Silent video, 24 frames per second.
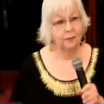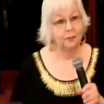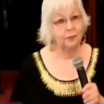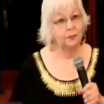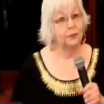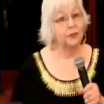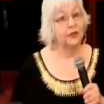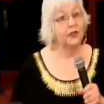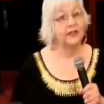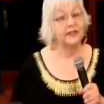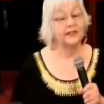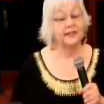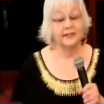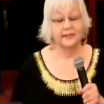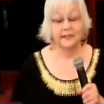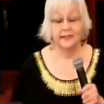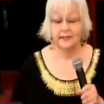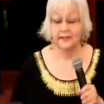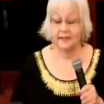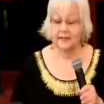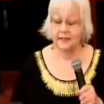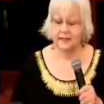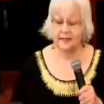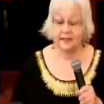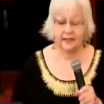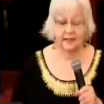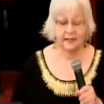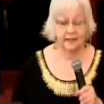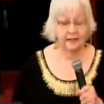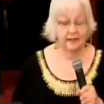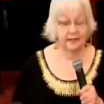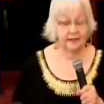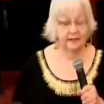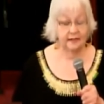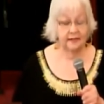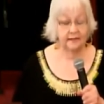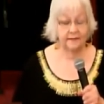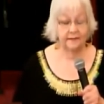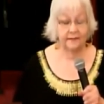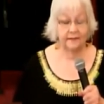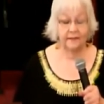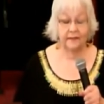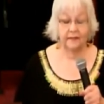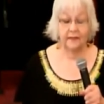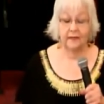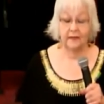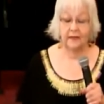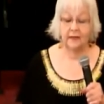Brothers and sisters,
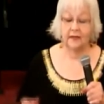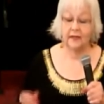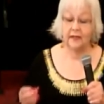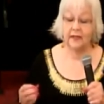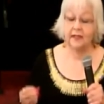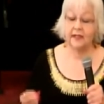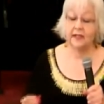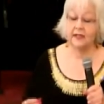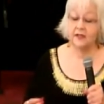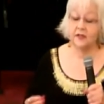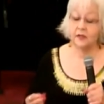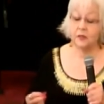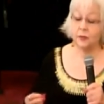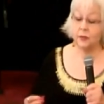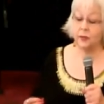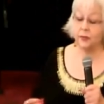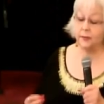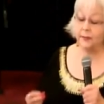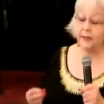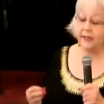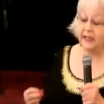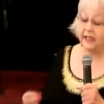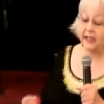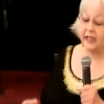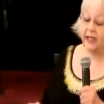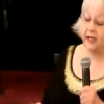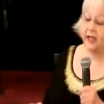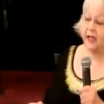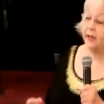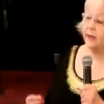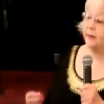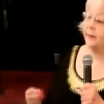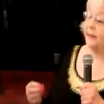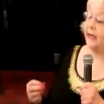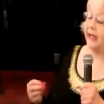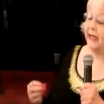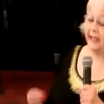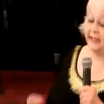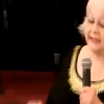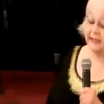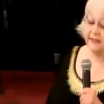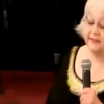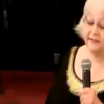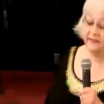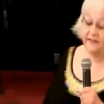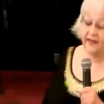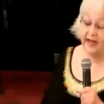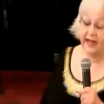this would become a
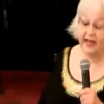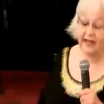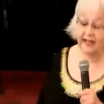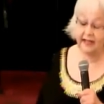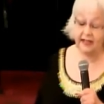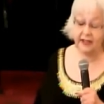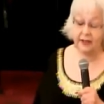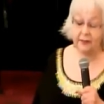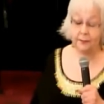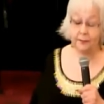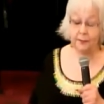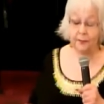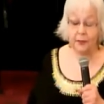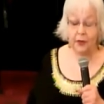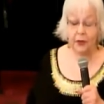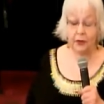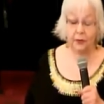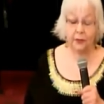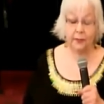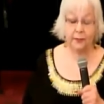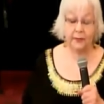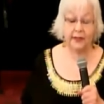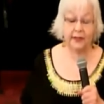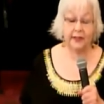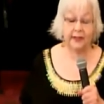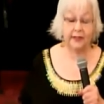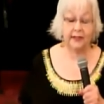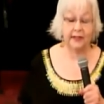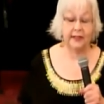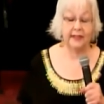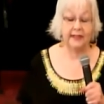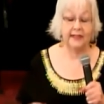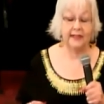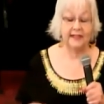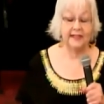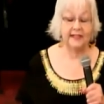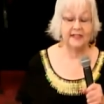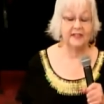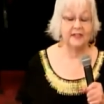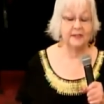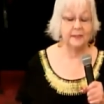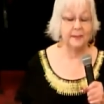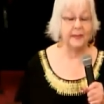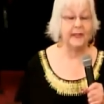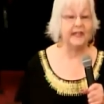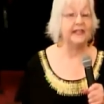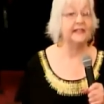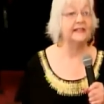defining moment in this
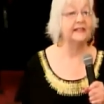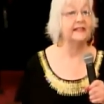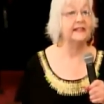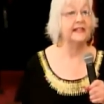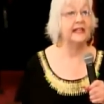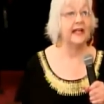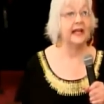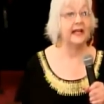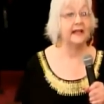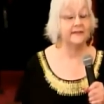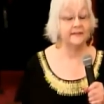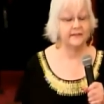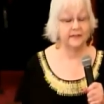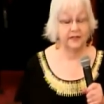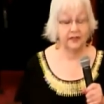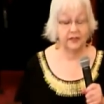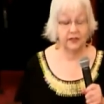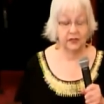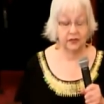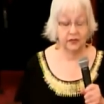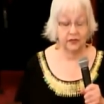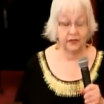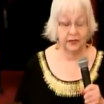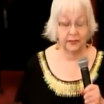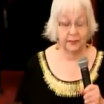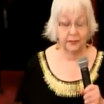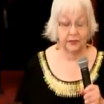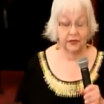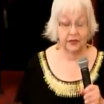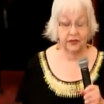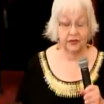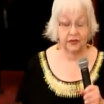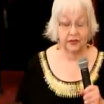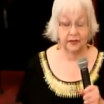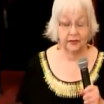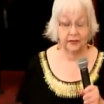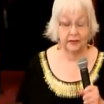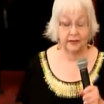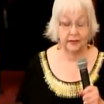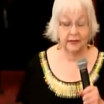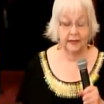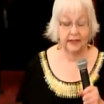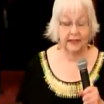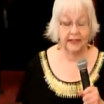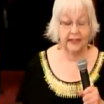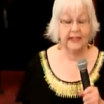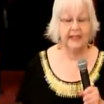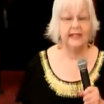man's life in Scripture.
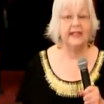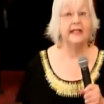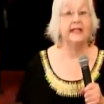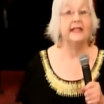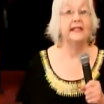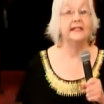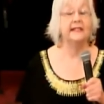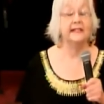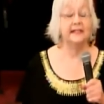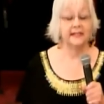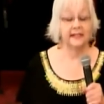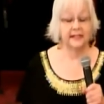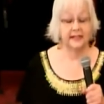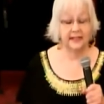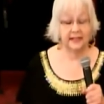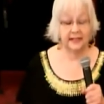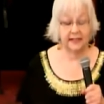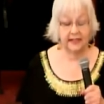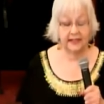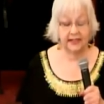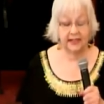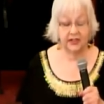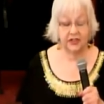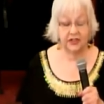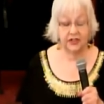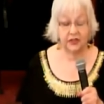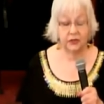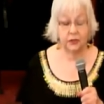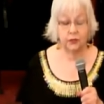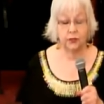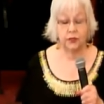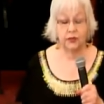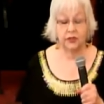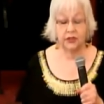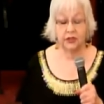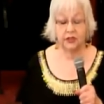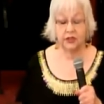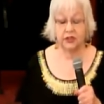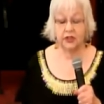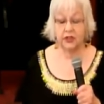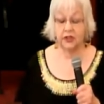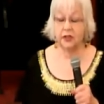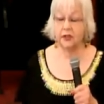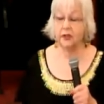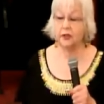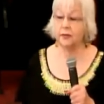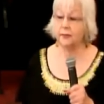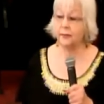His decision would
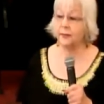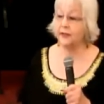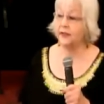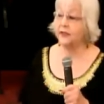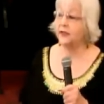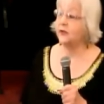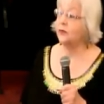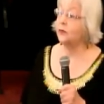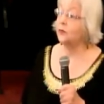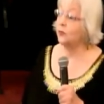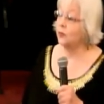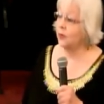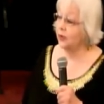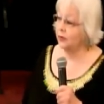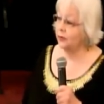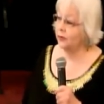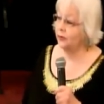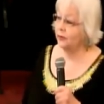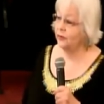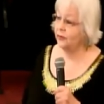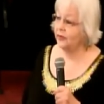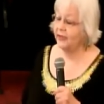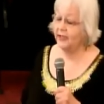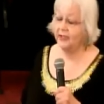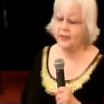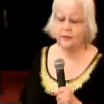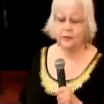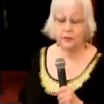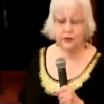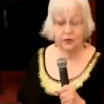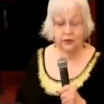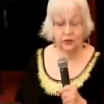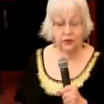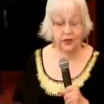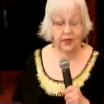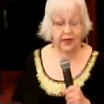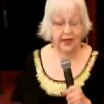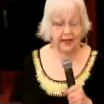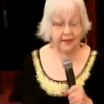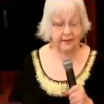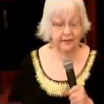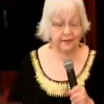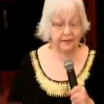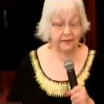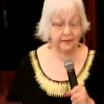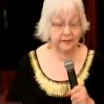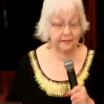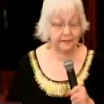determine the road he would
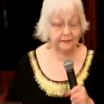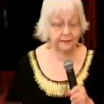travel.